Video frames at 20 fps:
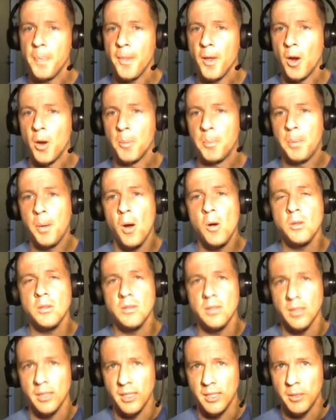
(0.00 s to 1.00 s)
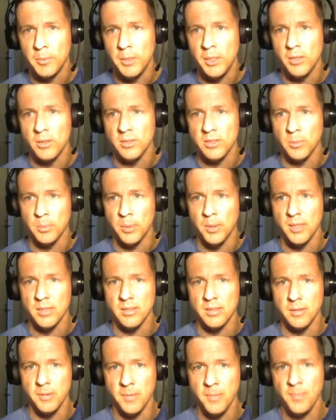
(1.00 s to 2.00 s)
are potently
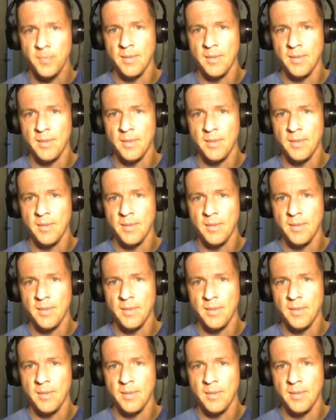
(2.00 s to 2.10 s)
immunosuppressive.